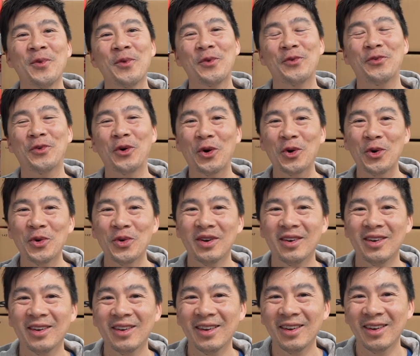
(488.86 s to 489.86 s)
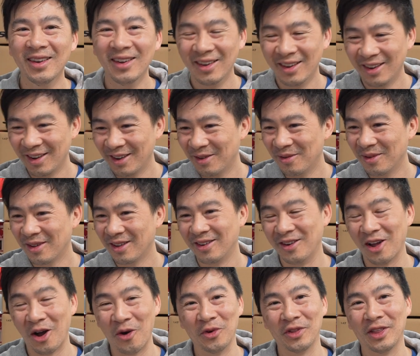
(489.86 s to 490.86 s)
full,
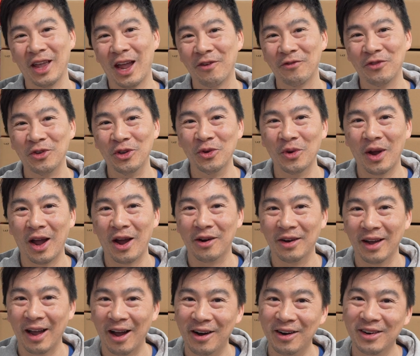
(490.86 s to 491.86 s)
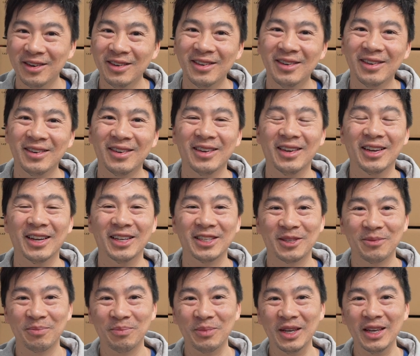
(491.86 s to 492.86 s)
not with F-U-L-L,
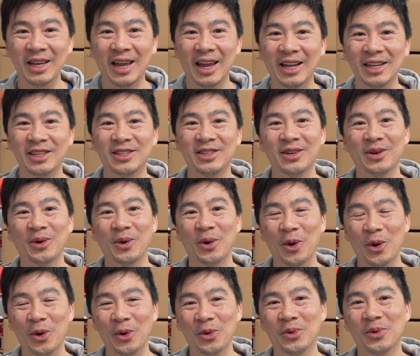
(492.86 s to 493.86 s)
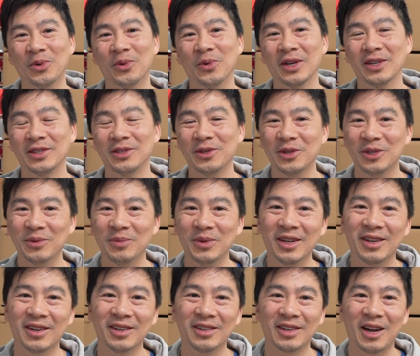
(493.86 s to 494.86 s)
it's P-H-O, which suits me
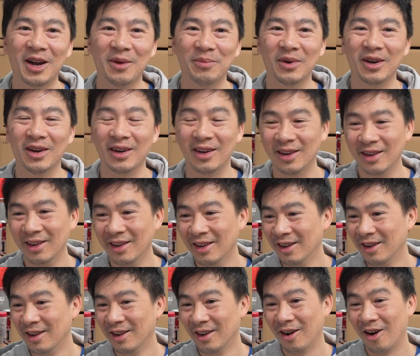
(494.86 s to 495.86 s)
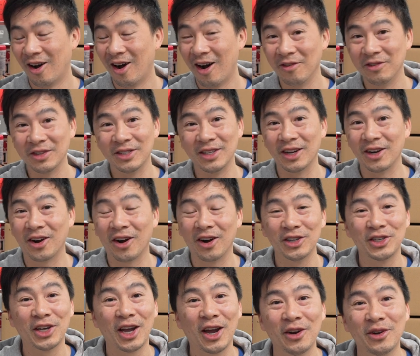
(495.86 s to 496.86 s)
because I'm a, uh, obviously a car
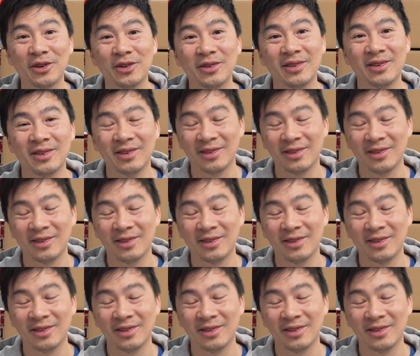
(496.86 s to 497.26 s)
channel